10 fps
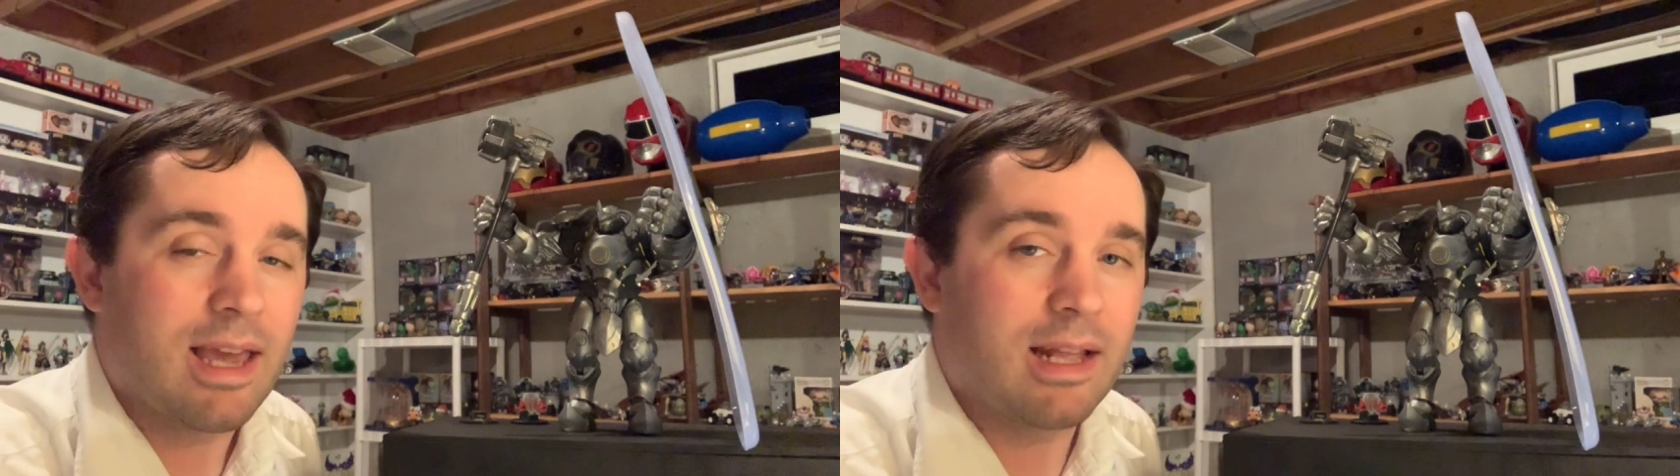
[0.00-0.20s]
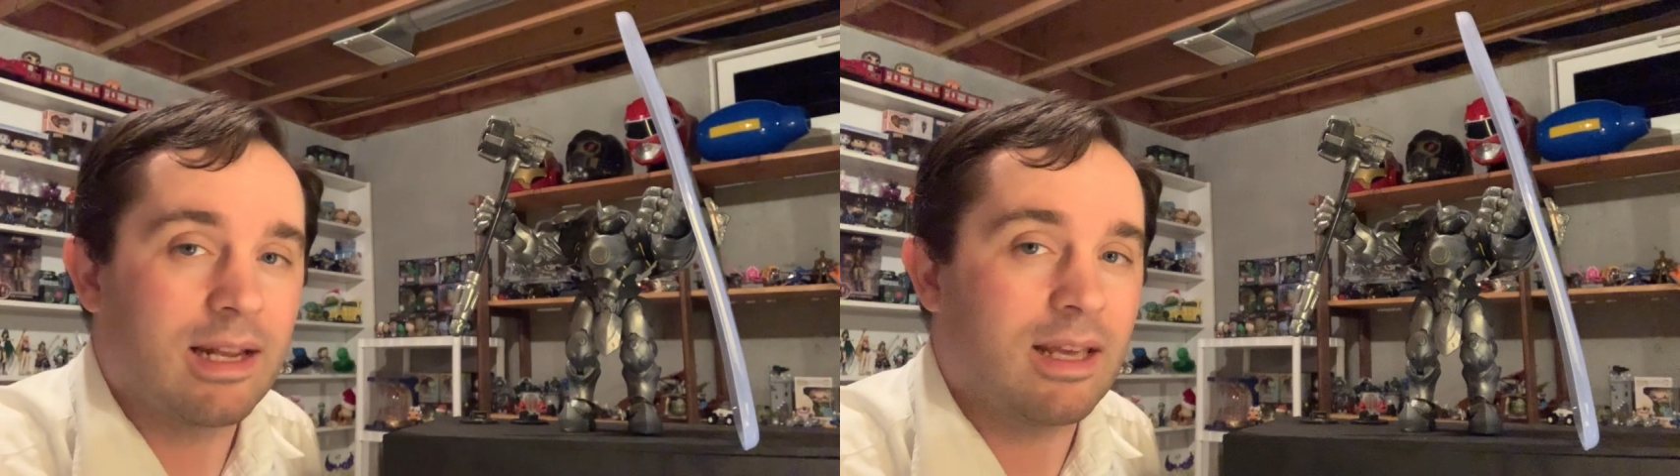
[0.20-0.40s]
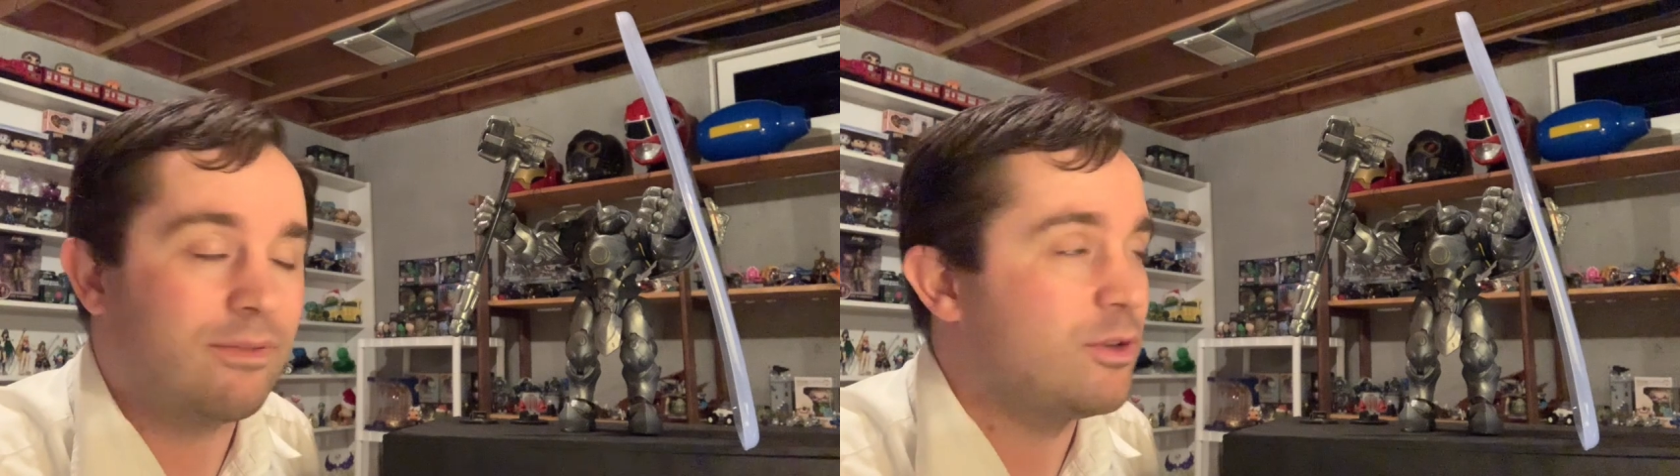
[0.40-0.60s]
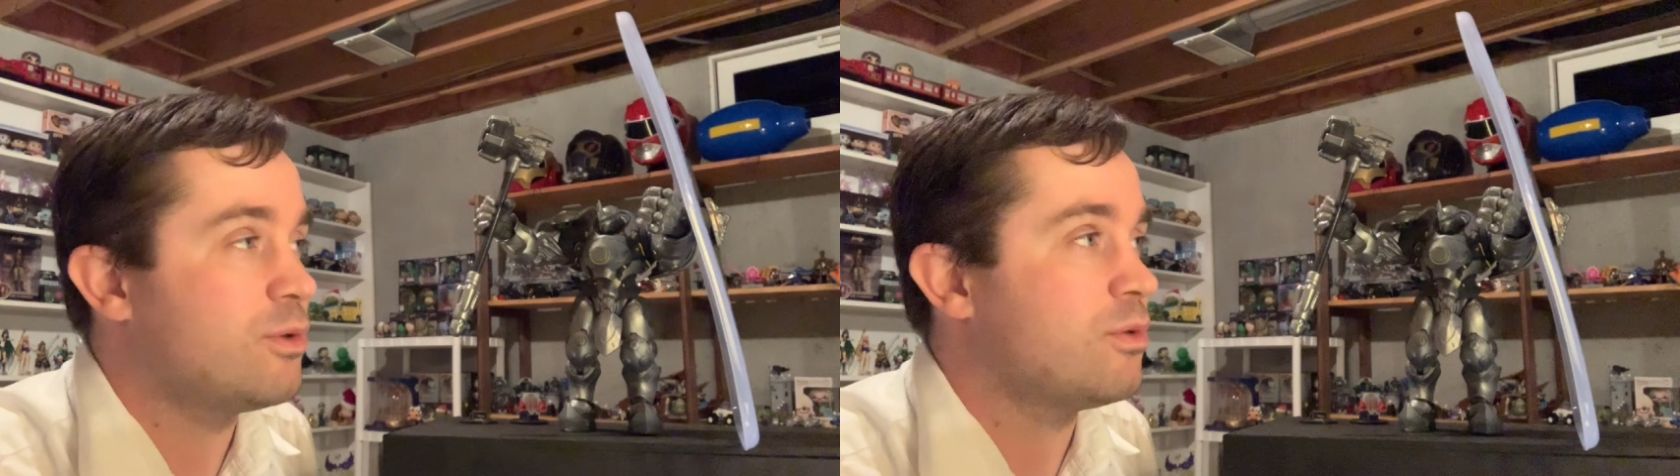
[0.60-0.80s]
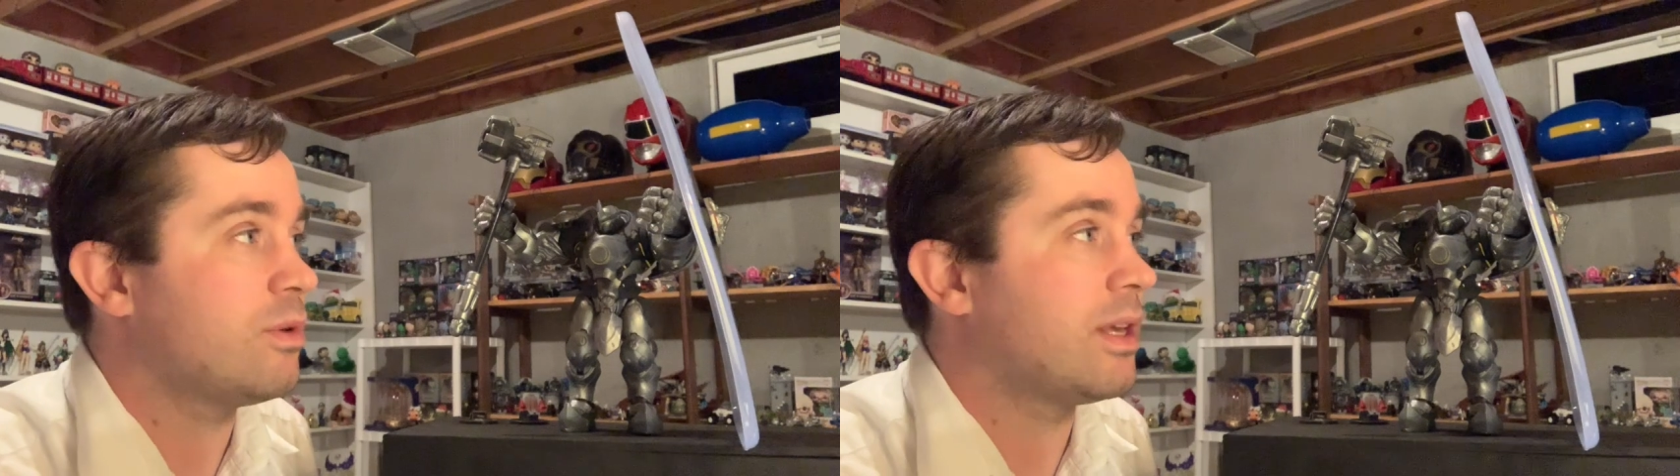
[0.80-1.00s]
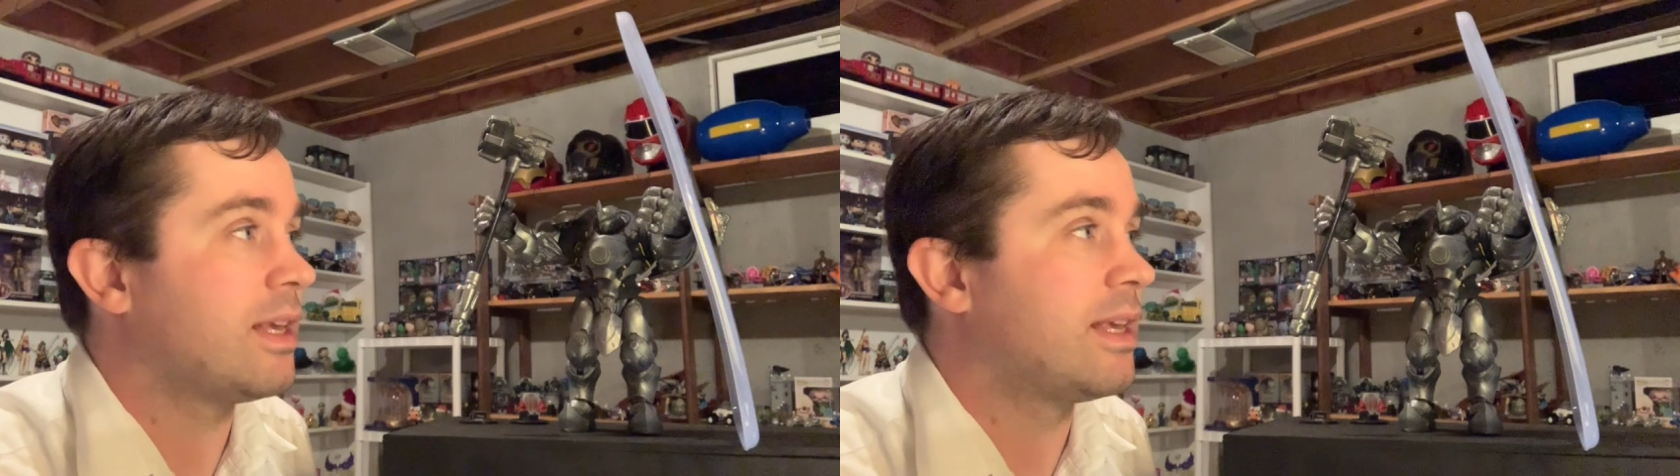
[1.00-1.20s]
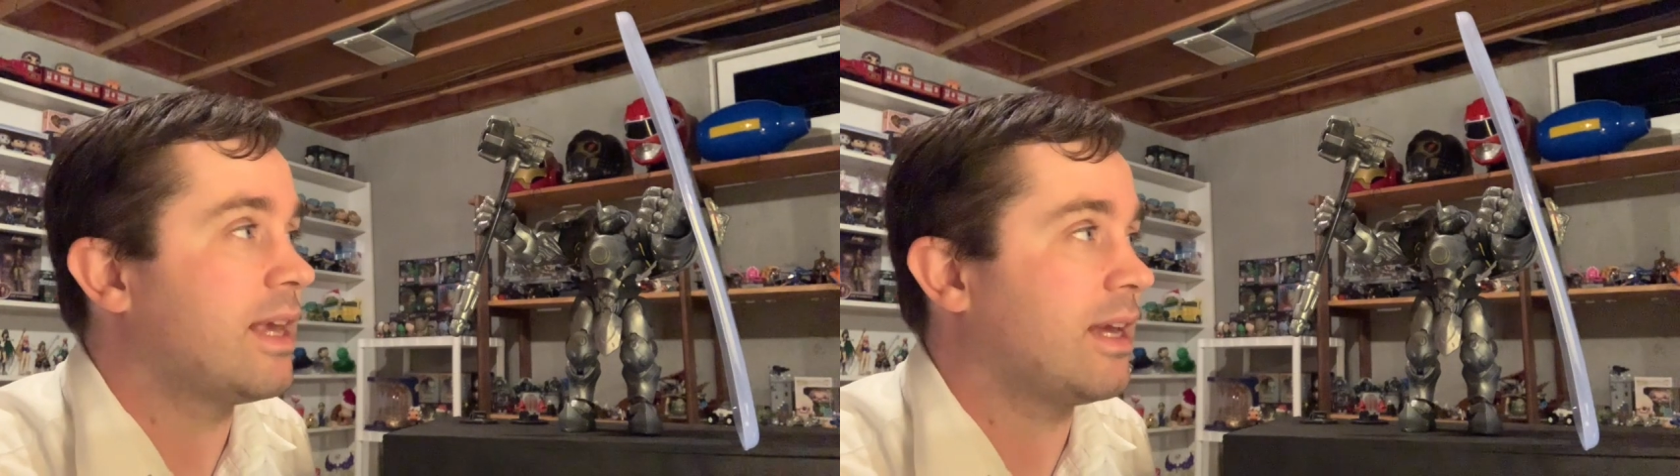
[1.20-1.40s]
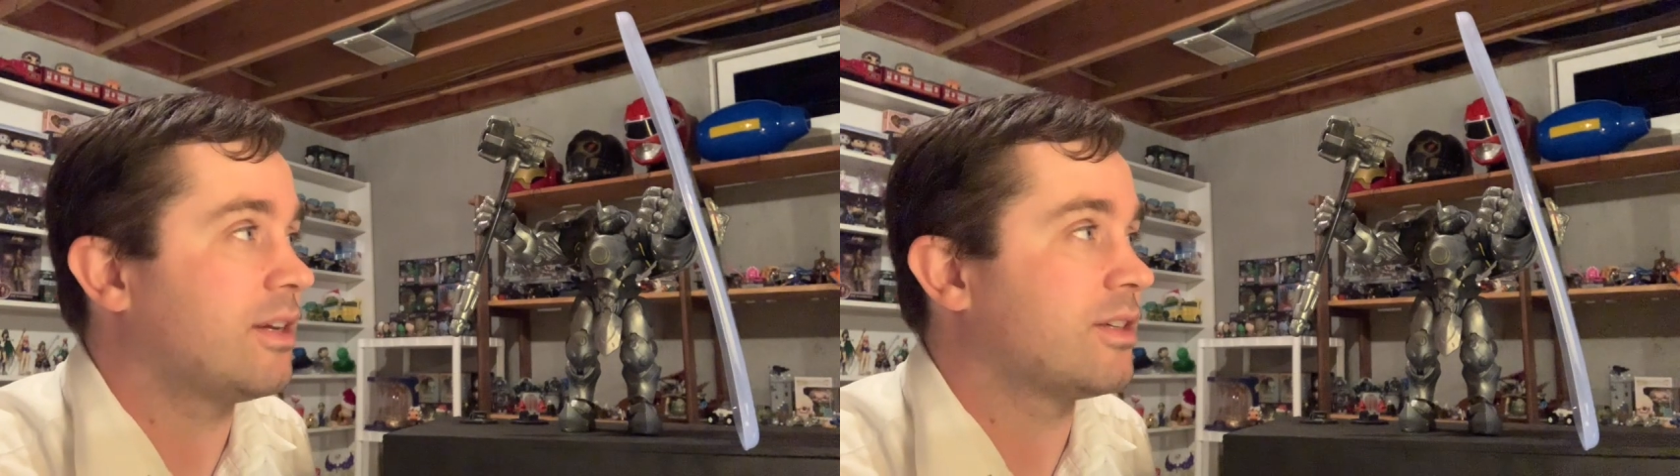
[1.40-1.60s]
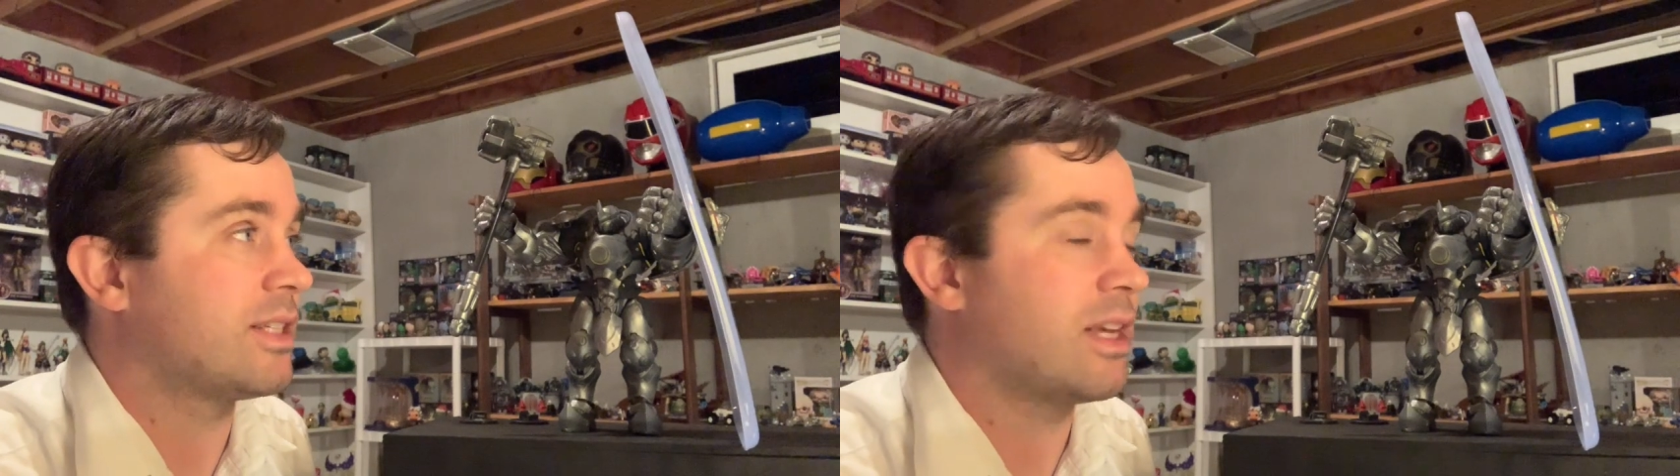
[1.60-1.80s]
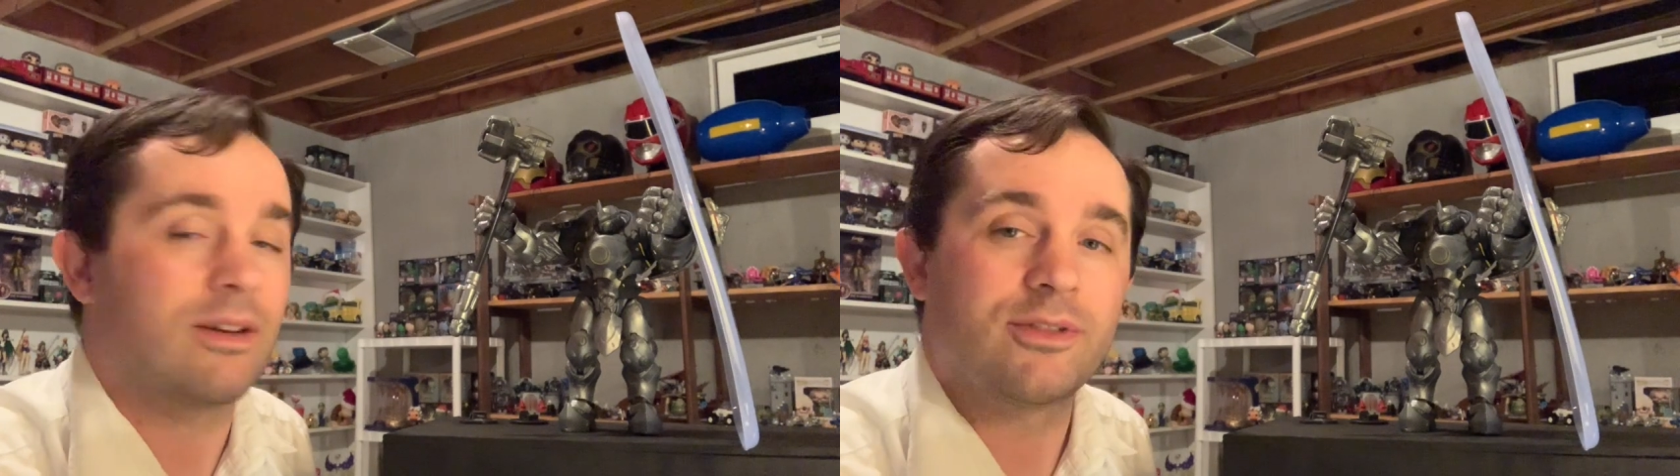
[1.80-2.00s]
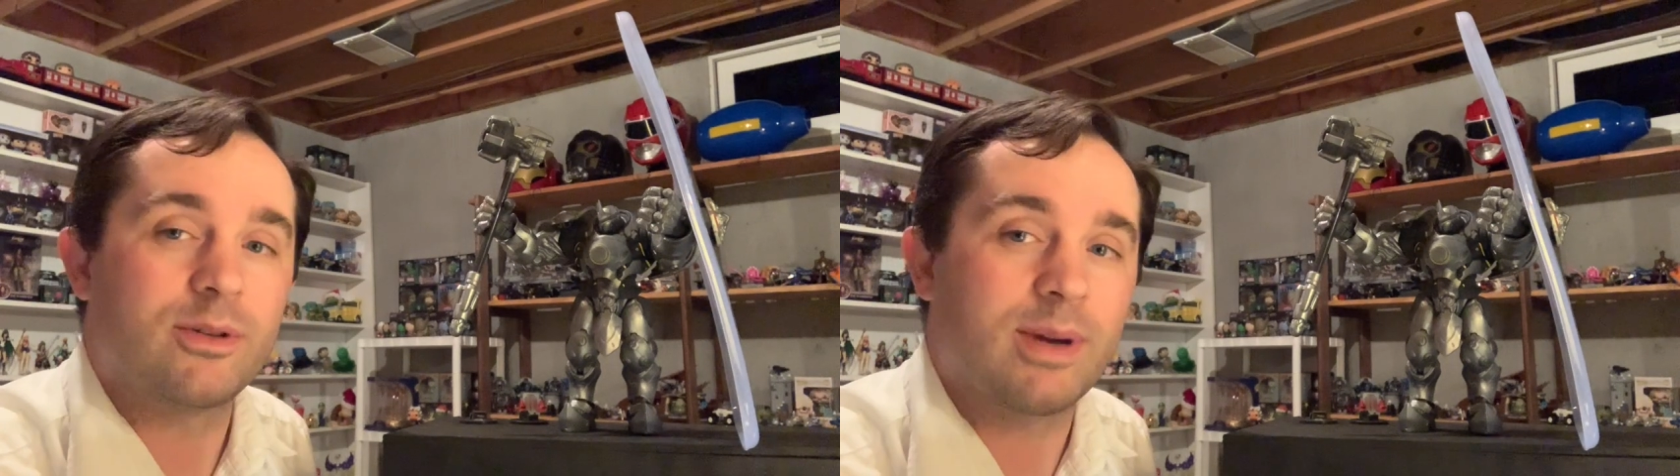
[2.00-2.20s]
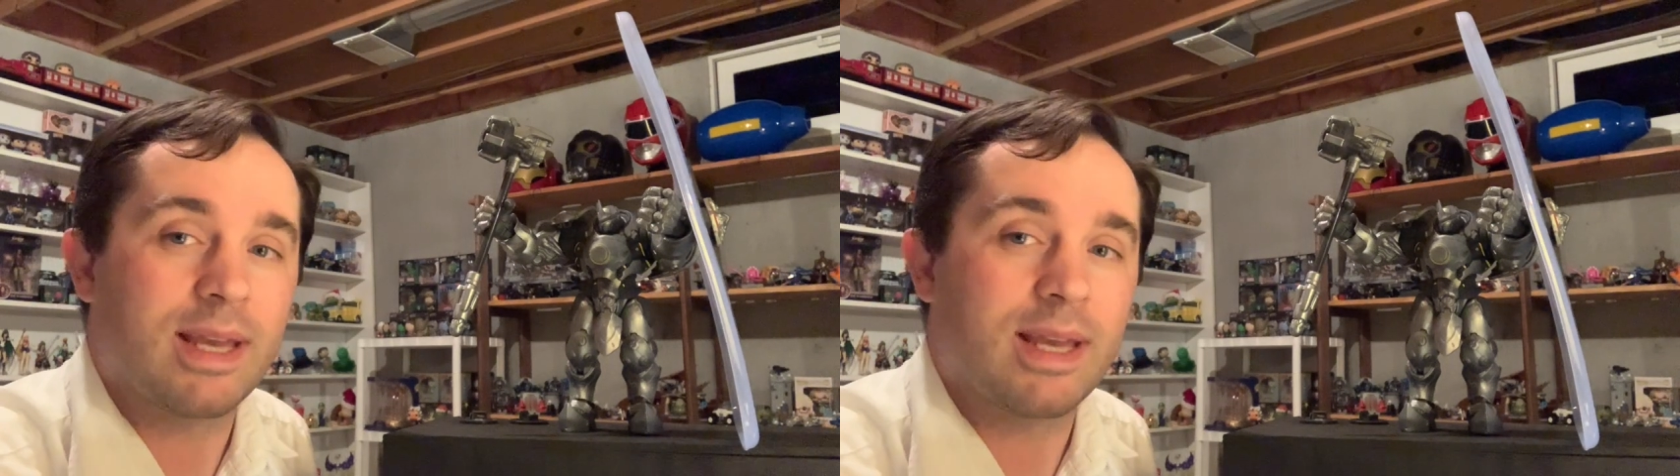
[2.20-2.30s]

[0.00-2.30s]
And if you get yourself to